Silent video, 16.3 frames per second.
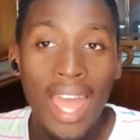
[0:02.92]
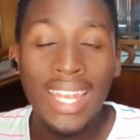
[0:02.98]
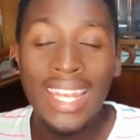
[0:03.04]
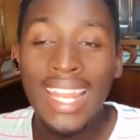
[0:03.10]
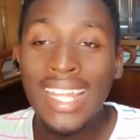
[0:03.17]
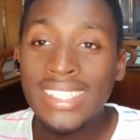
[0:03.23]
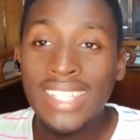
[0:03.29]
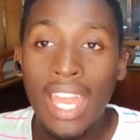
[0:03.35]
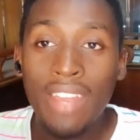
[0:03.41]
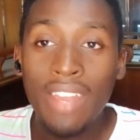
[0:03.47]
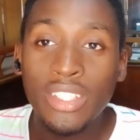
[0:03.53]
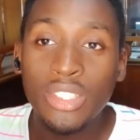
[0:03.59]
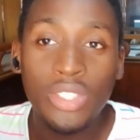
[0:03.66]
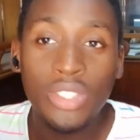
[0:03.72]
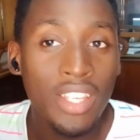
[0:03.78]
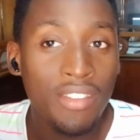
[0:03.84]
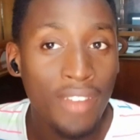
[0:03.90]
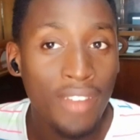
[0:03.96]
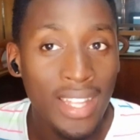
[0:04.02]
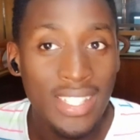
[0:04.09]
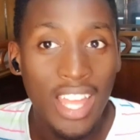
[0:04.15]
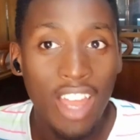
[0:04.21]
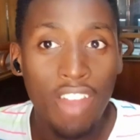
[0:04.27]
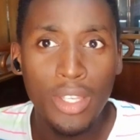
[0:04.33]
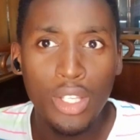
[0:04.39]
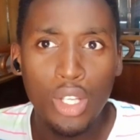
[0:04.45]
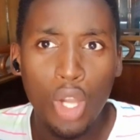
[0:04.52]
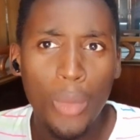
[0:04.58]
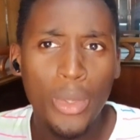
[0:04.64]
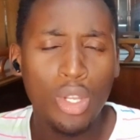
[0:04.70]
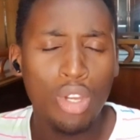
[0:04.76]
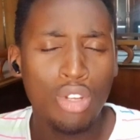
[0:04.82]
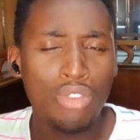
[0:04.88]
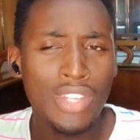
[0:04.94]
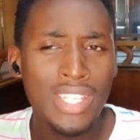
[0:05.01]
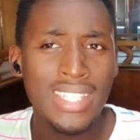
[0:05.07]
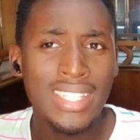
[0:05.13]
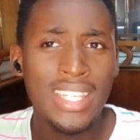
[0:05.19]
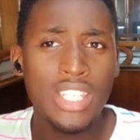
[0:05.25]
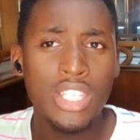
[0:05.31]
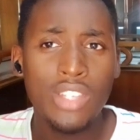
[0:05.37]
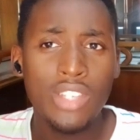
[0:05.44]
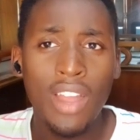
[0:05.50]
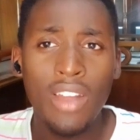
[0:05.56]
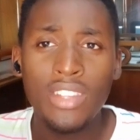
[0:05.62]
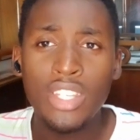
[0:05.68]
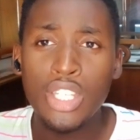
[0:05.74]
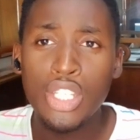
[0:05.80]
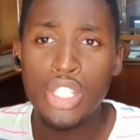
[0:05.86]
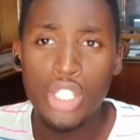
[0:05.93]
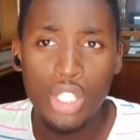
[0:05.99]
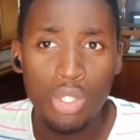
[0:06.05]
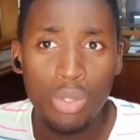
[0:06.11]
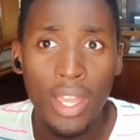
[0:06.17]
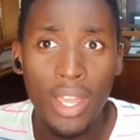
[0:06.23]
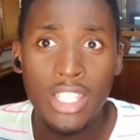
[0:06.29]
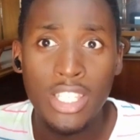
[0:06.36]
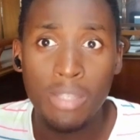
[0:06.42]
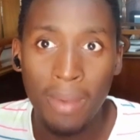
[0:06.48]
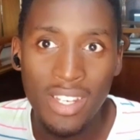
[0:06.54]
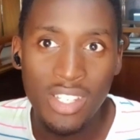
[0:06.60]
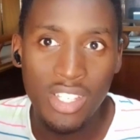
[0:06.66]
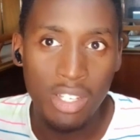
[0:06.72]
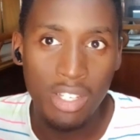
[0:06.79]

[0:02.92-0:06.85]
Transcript: Let's dive into the events that have been going on recently surrounding the new expansion